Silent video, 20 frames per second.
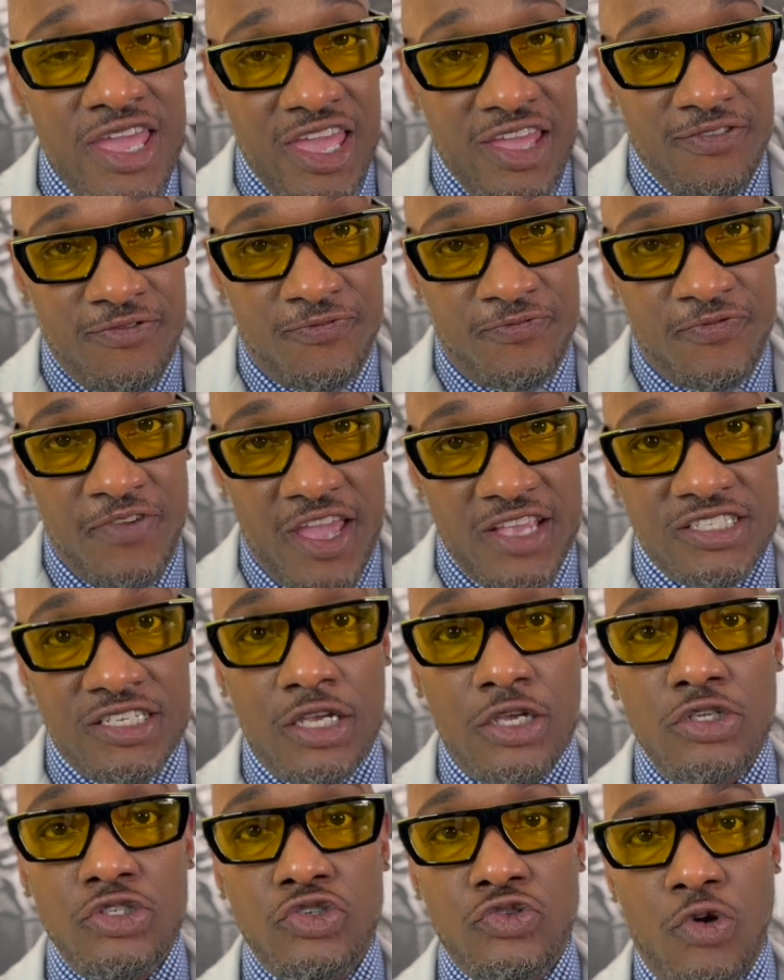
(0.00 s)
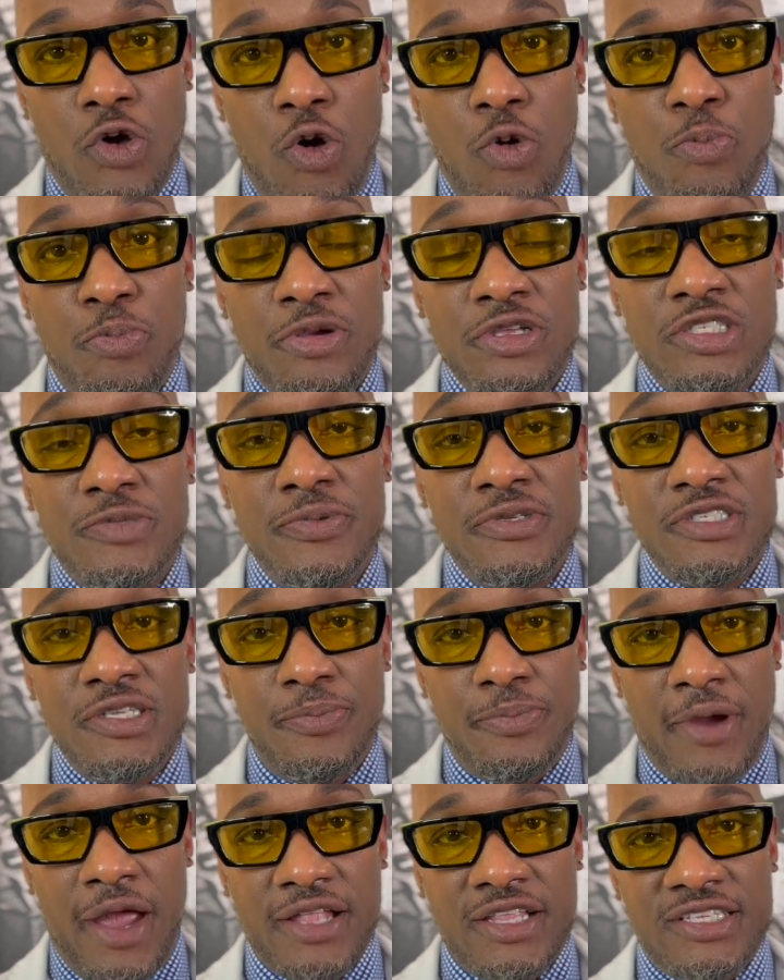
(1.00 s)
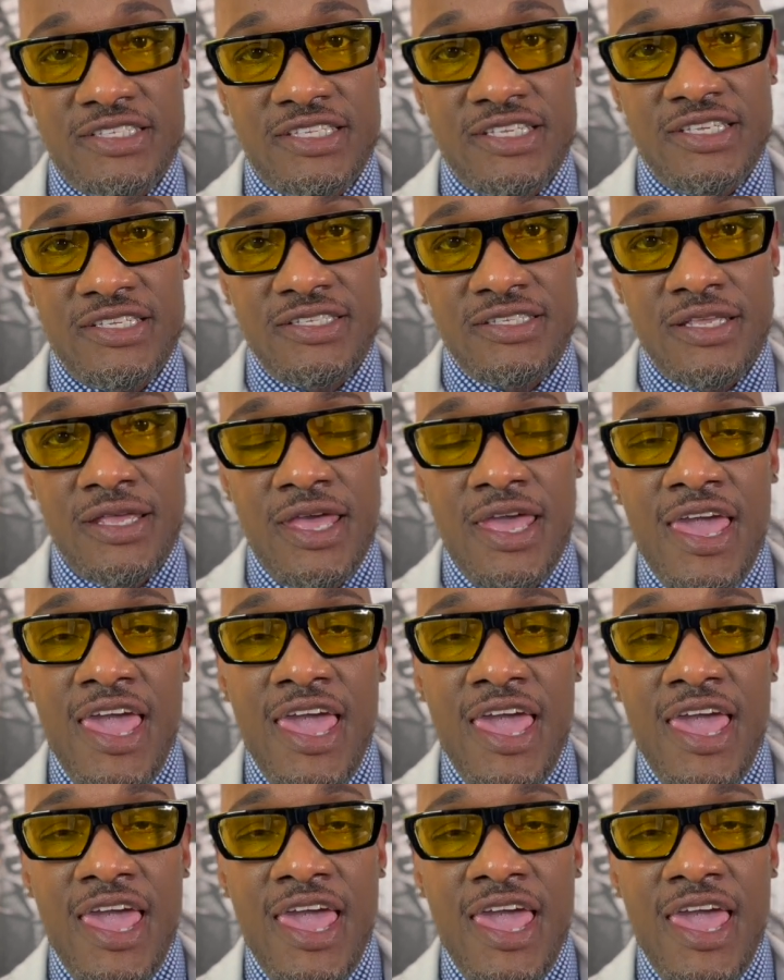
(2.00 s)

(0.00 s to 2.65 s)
infection control principles and practices,